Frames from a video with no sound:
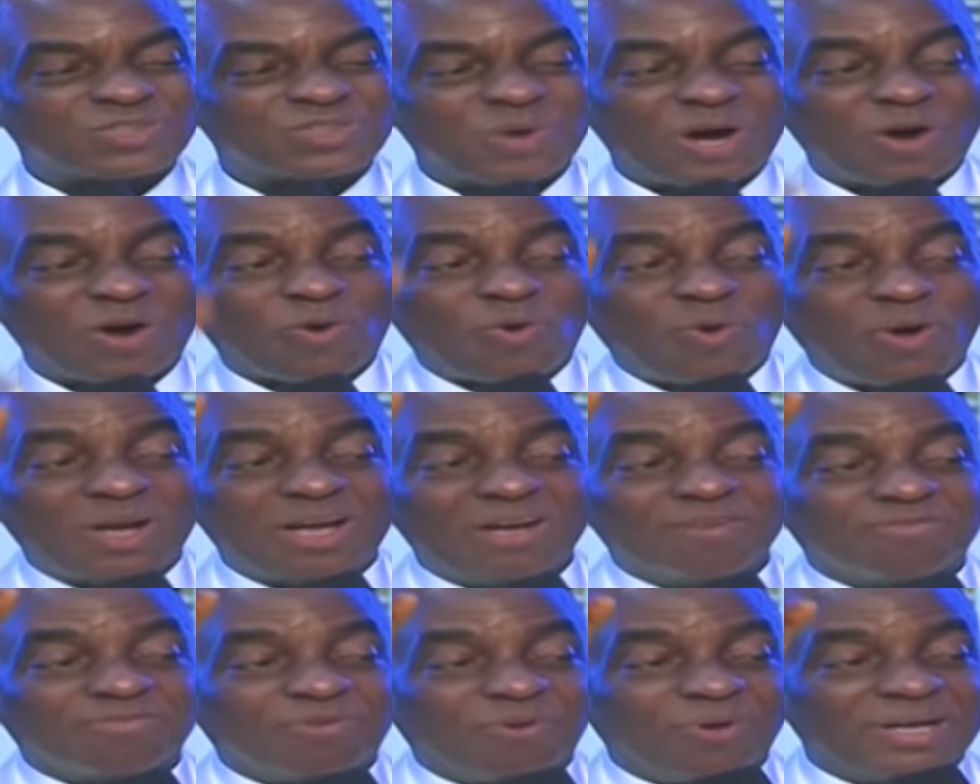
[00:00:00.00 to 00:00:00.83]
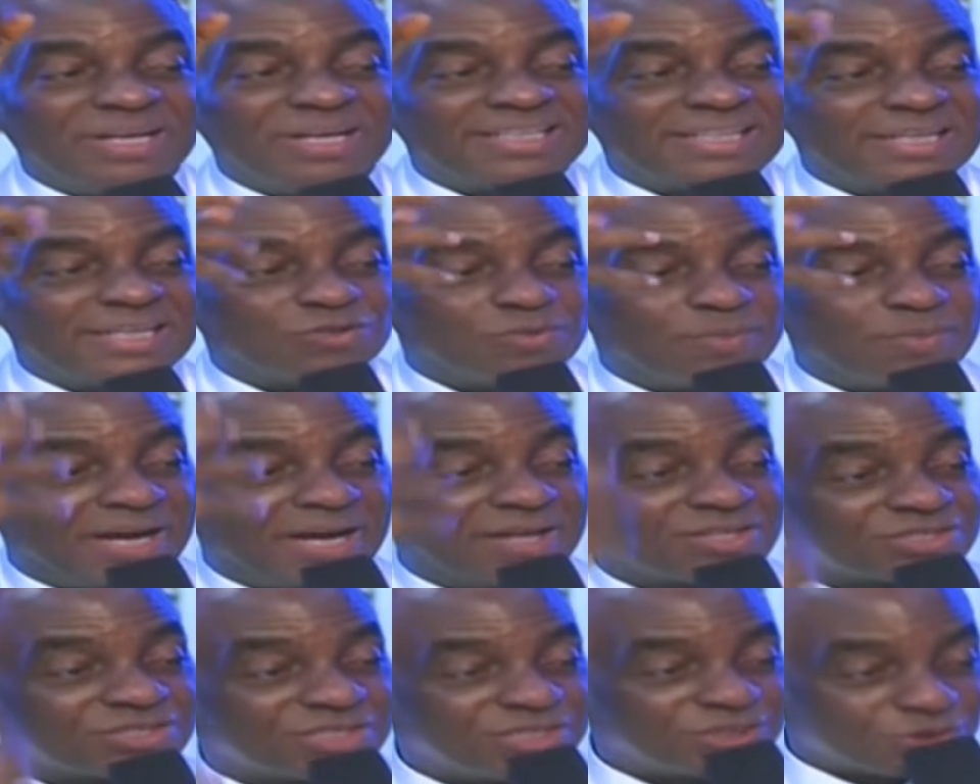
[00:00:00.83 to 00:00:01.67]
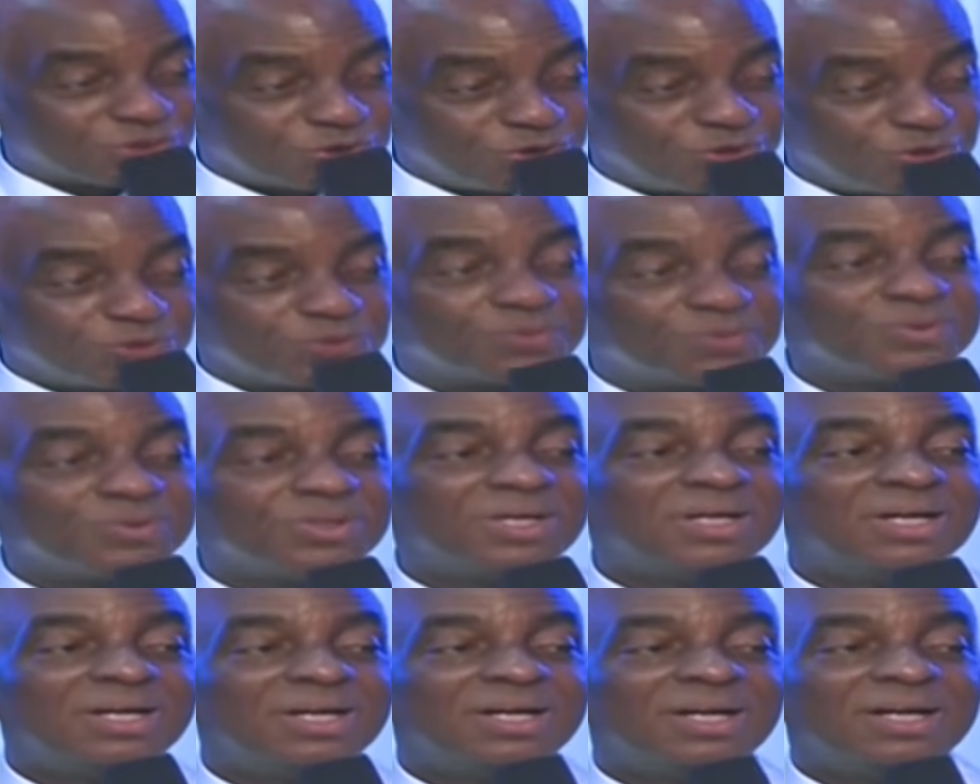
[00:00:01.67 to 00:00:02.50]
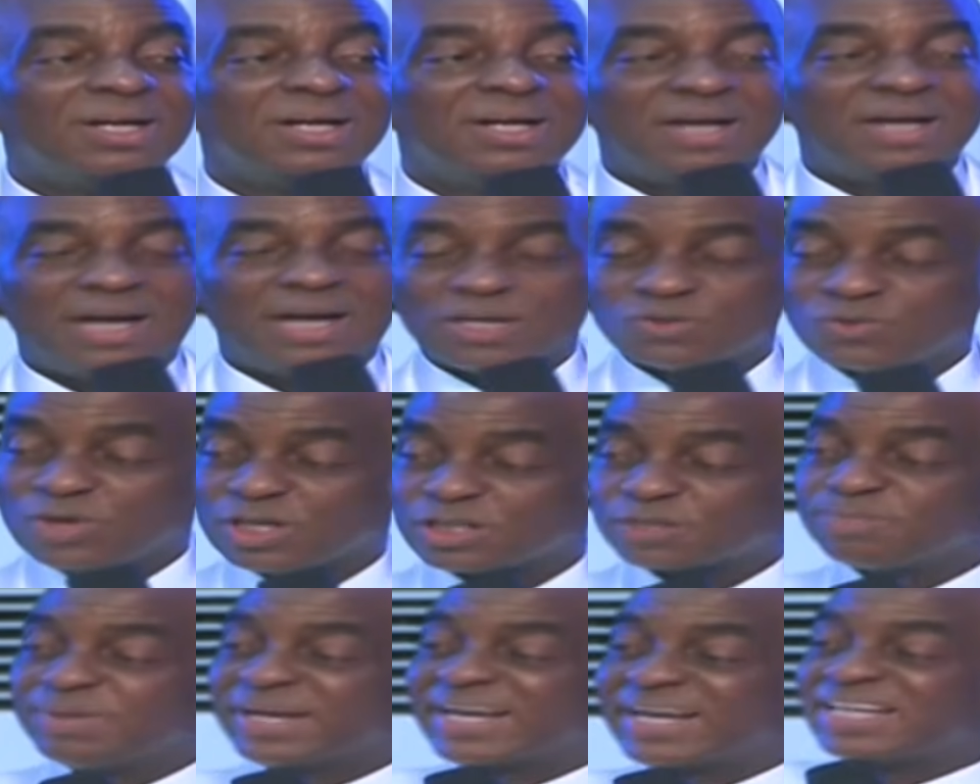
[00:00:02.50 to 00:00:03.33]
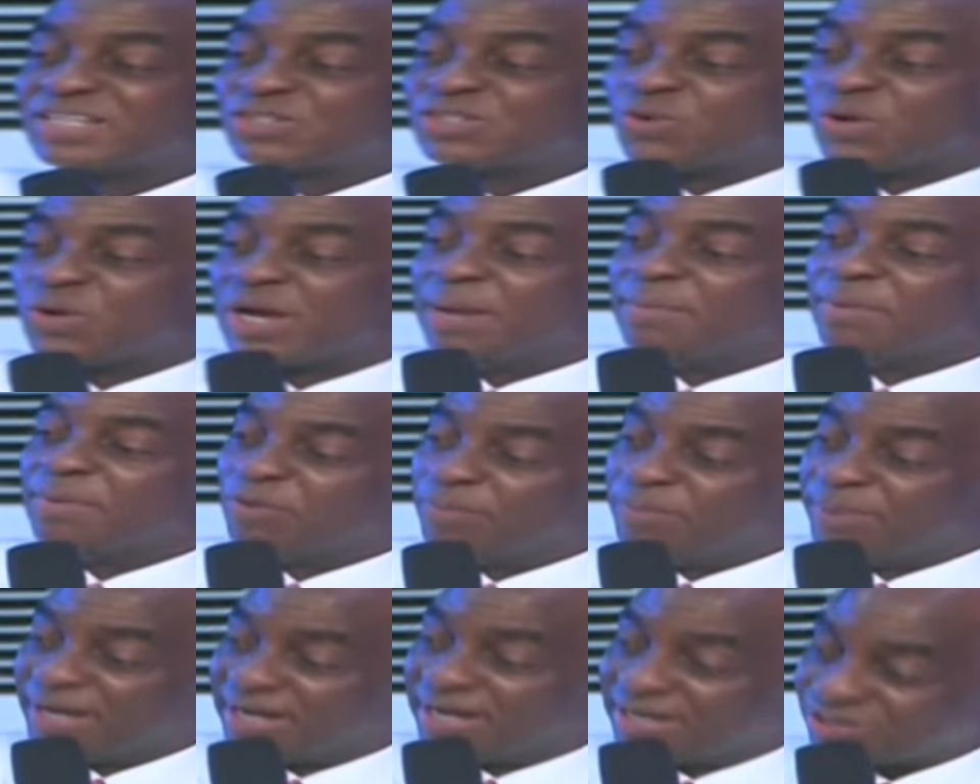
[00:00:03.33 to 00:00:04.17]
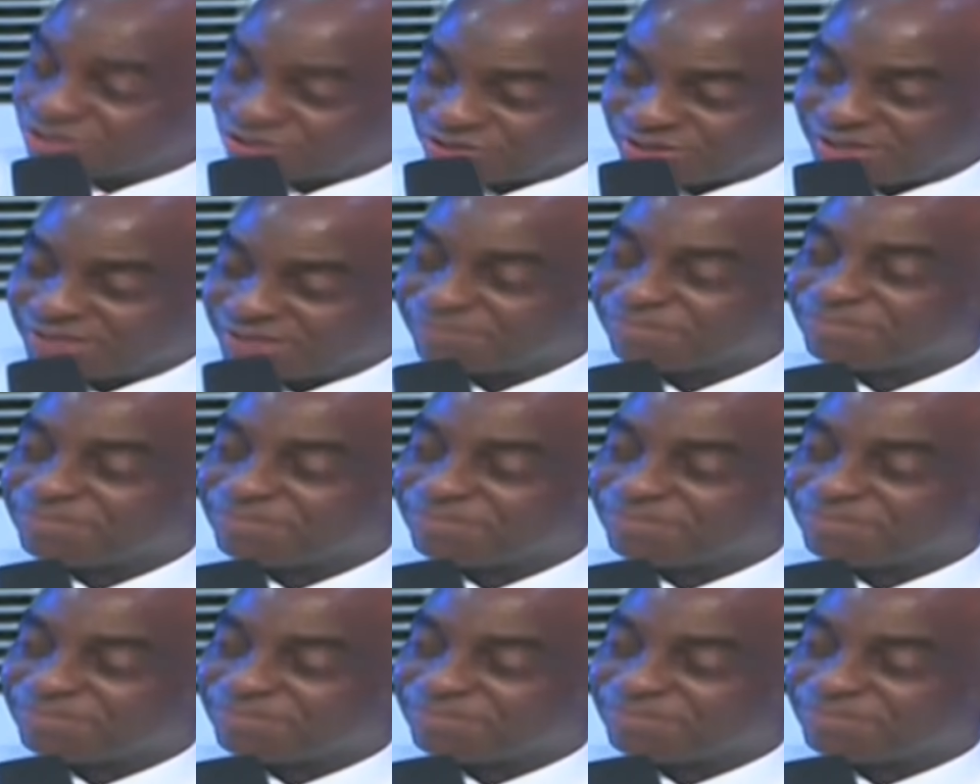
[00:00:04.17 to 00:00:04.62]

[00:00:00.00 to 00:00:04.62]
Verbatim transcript: we are calling for it, it will be answered to you. As you are speaking to him, he will be answering.